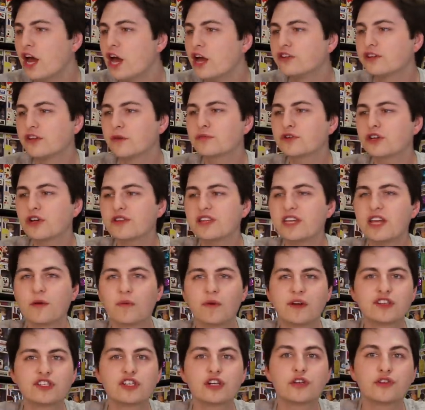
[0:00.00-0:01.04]
so I'm sure the
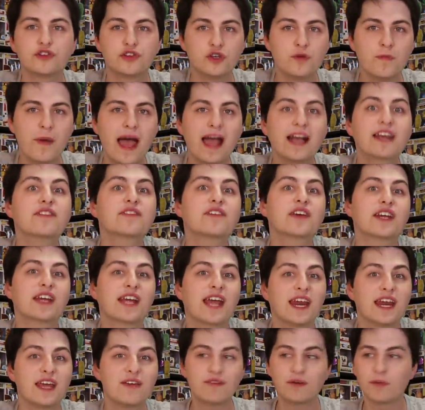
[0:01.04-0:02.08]
original two pack is gonna
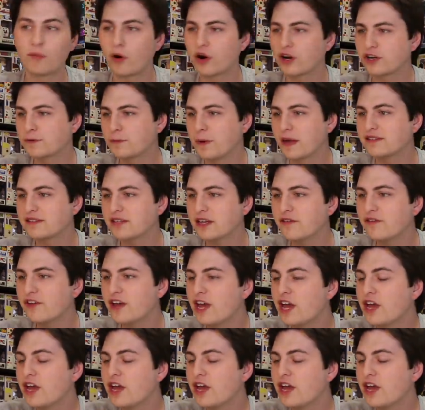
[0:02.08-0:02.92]
get even more expensive.